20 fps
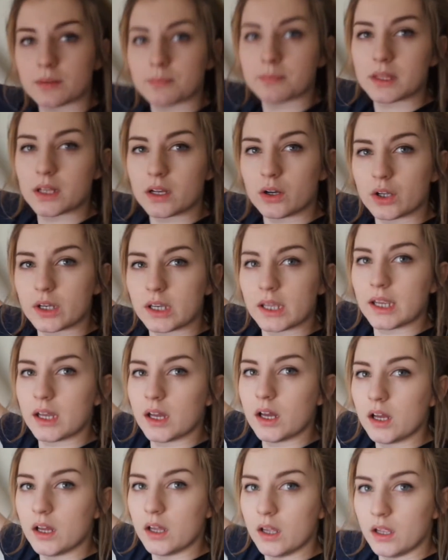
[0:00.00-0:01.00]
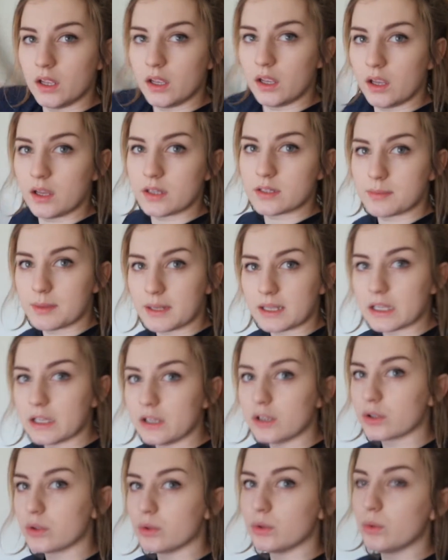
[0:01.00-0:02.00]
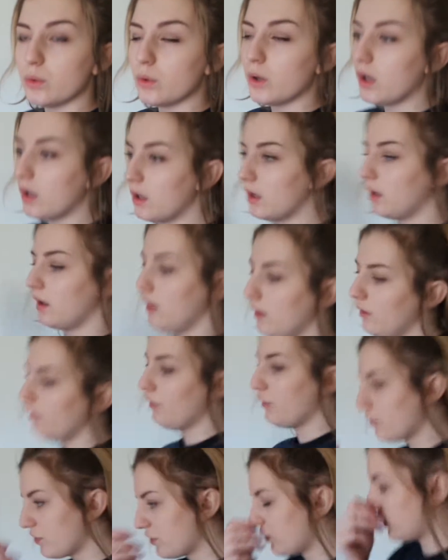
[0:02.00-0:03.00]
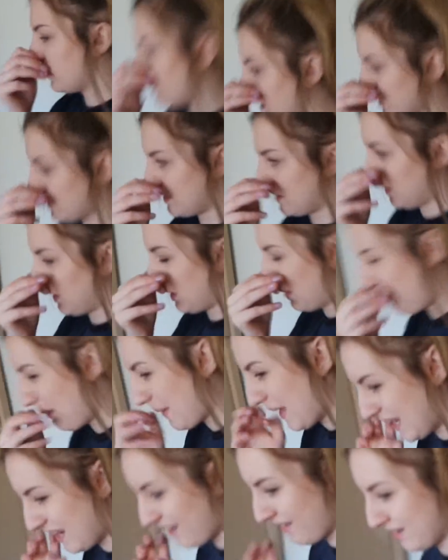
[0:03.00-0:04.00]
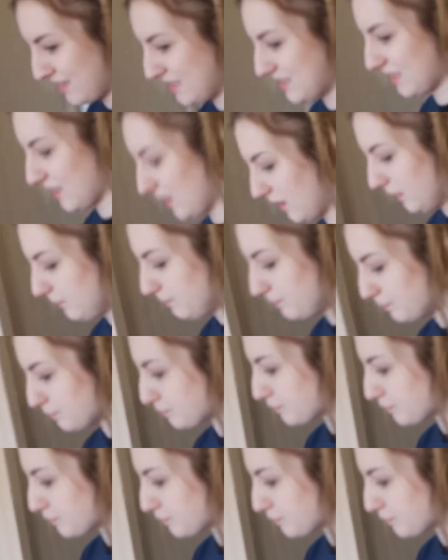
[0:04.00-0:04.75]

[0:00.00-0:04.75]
or something on here to make it look all snazzy and a bit nicer.